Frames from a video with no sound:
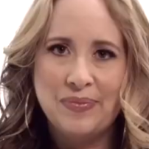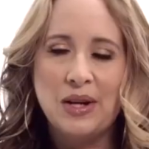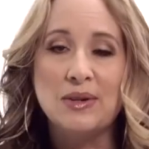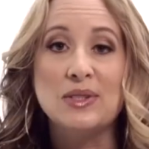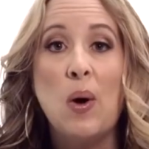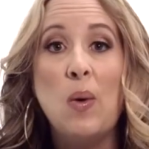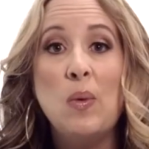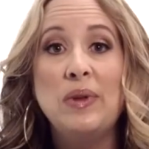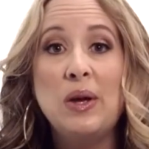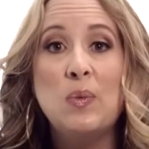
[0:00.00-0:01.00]
There is
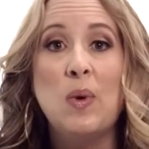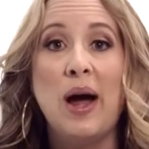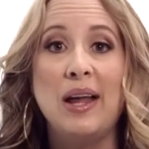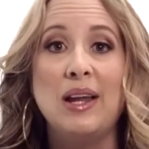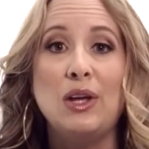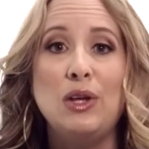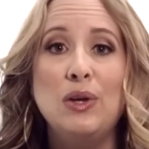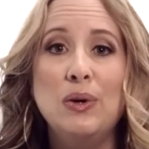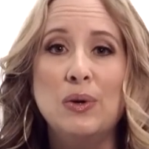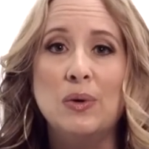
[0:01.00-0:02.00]
only one
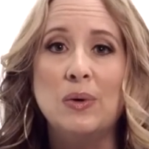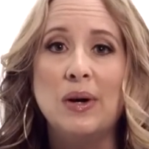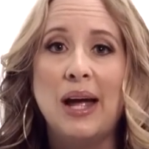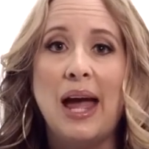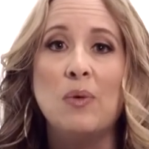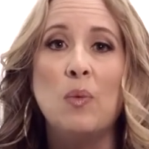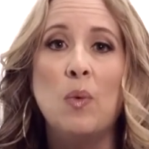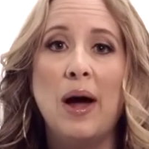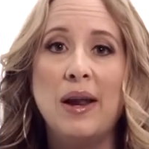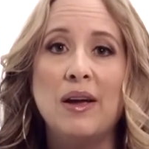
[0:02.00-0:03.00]
you and
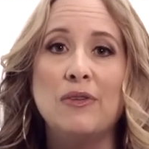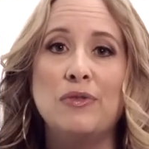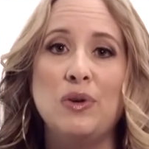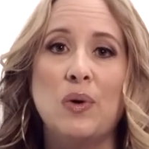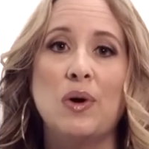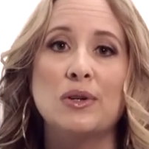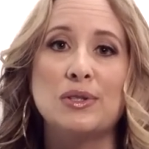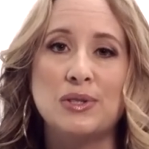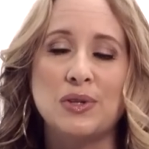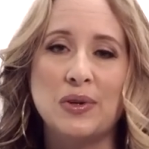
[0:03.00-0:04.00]
one of your
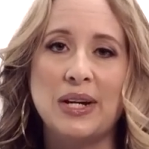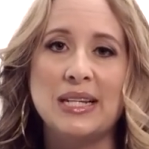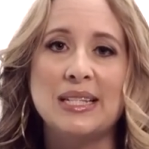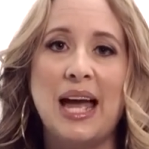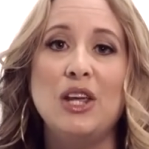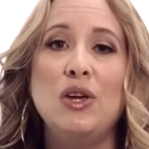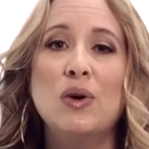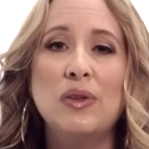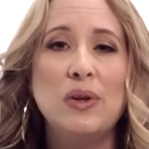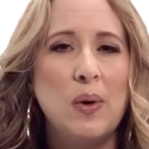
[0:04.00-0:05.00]
stories. And
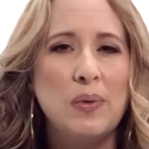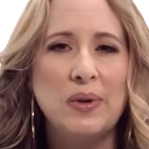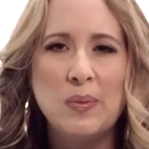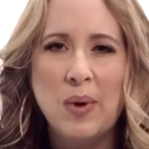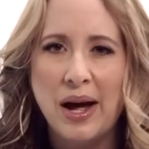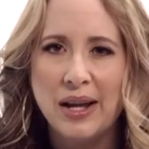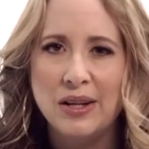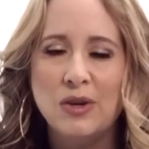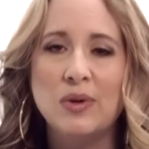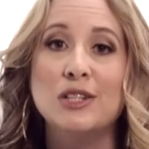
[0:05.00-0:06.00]
you're the only
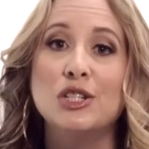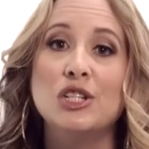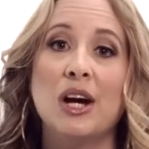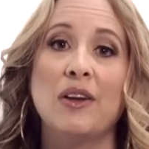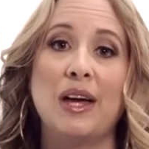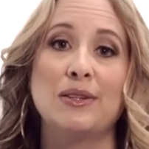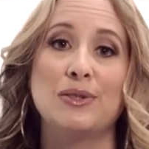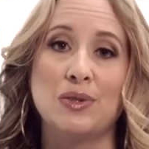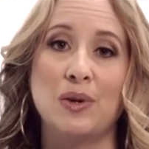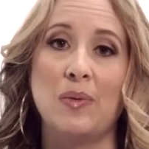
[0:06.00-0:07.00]
one who can share that
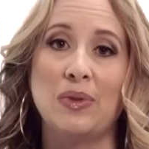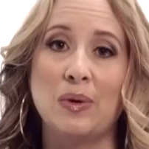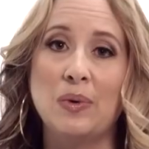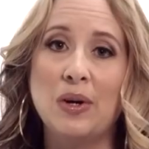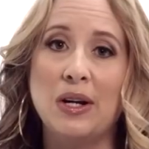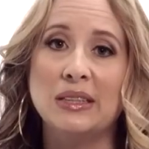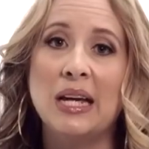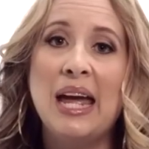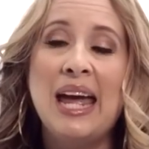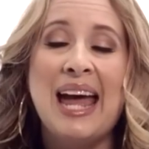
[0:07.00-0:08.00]
story with the world.
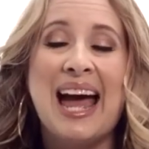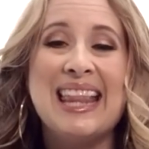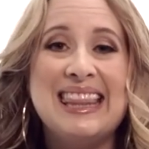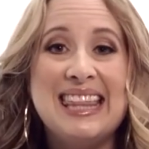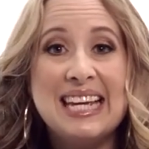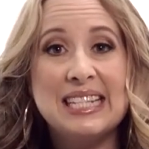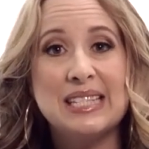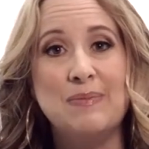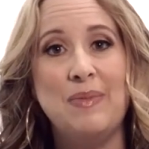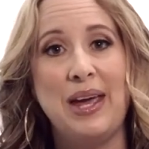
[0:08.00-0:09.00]
And
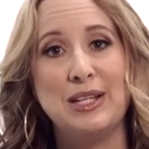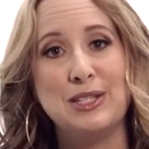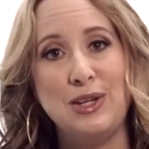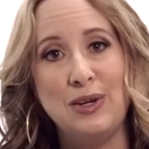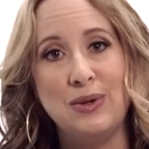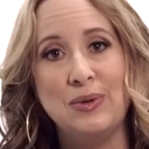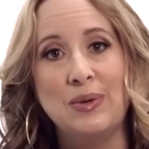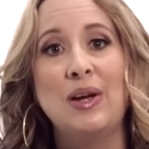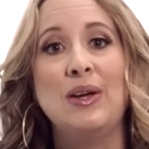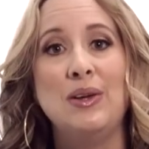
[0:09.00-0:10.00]
this makes
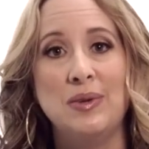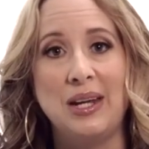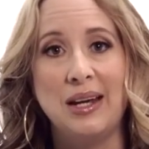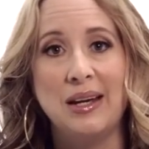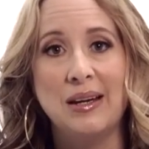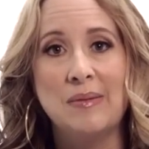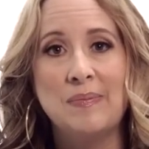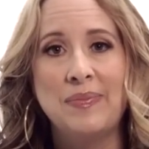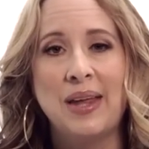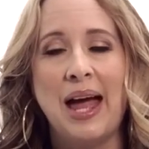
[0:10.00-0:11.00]
you unique.
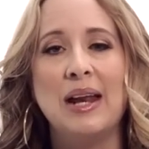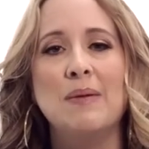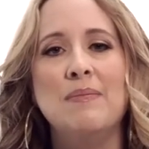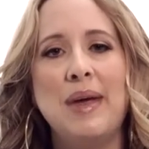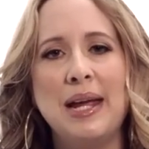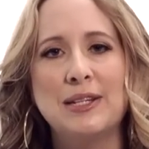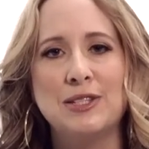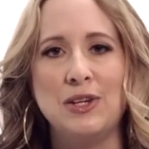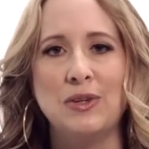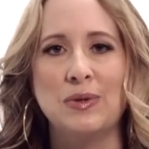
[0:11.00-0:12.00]
And it
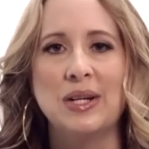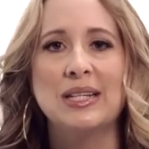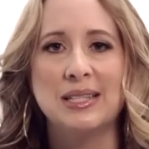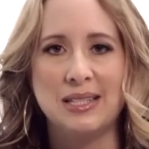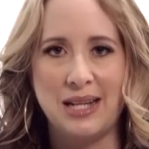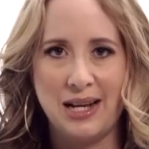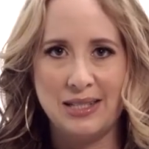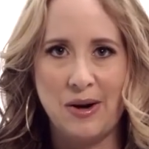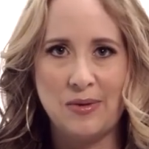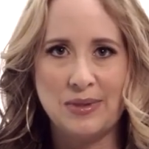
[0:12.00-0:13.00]
makes you
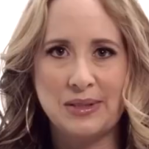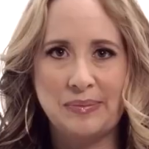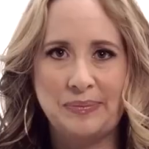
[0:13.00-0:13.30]
stand out.